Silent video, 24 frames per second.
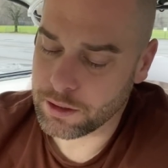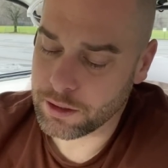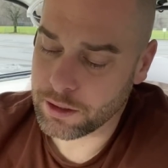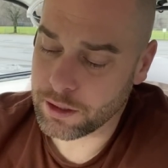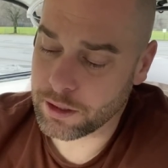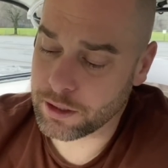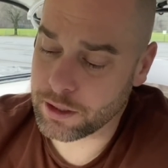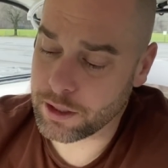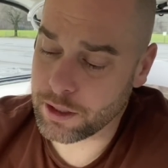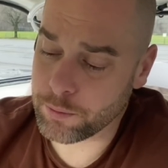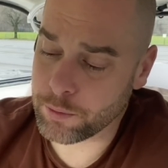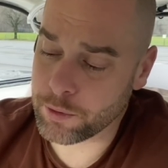
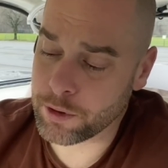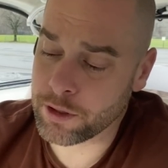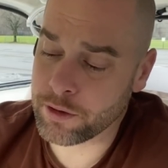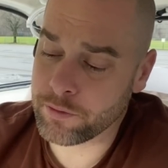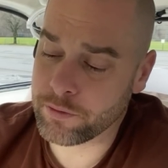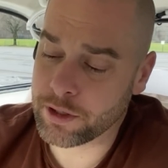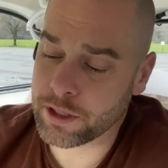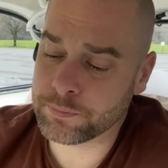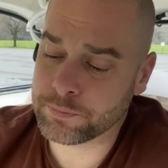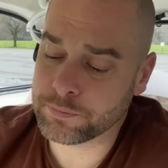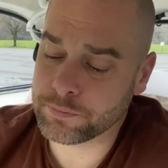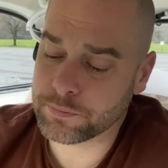get rid of
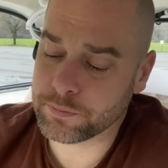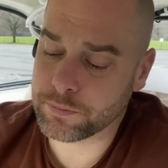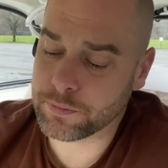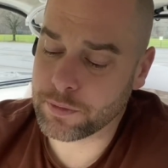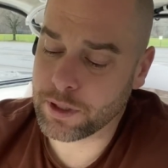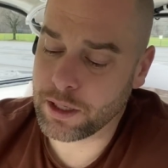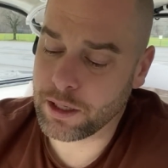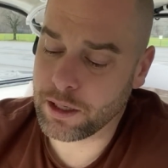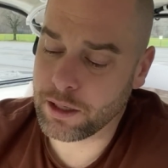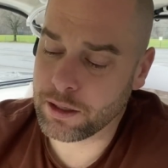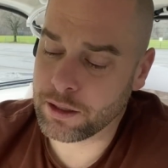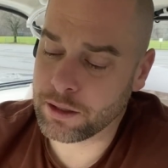it,
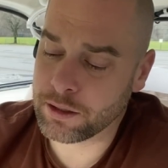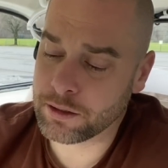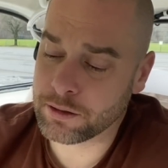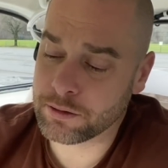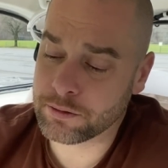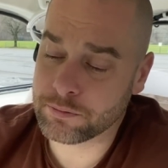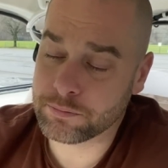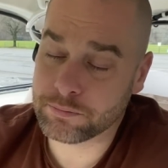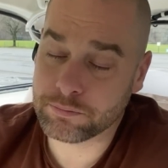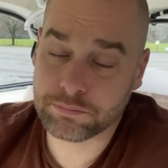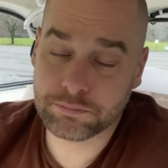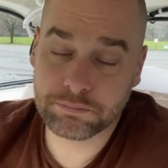
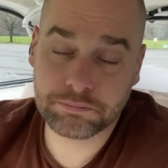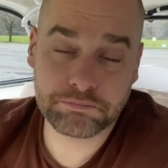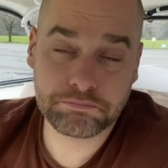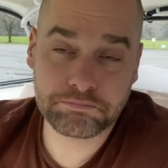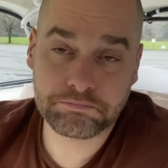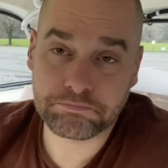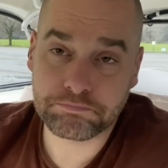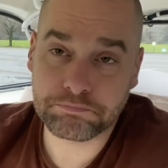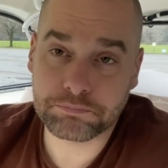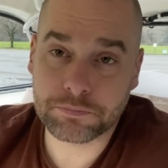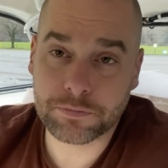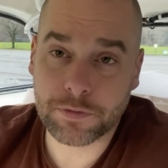and
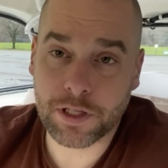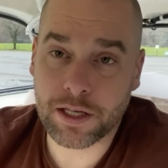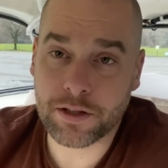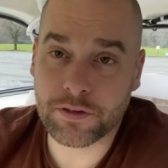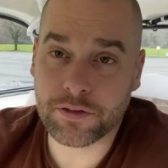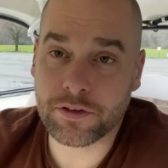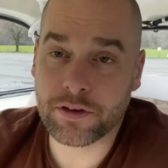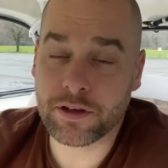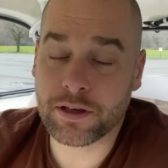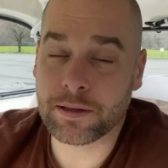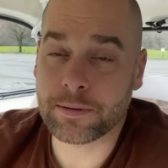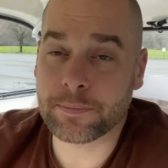
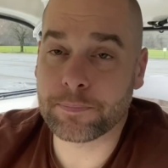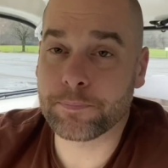that's it.